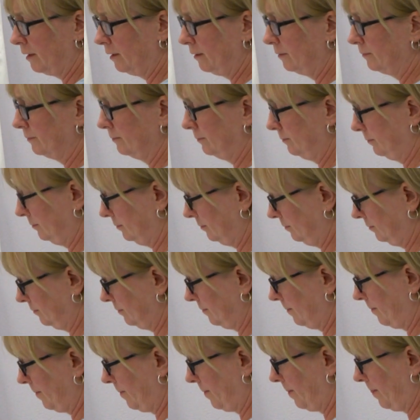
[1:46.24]

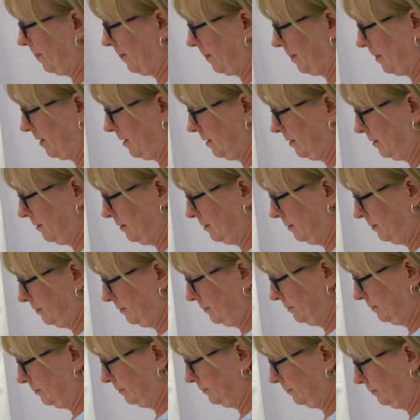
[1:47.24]

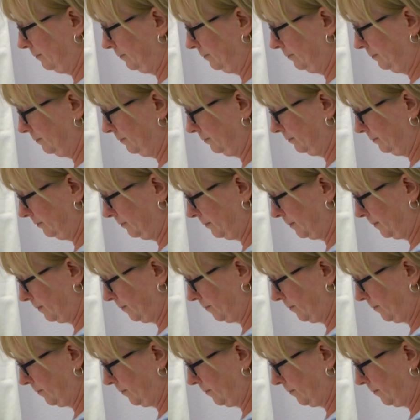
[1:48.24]
(silent)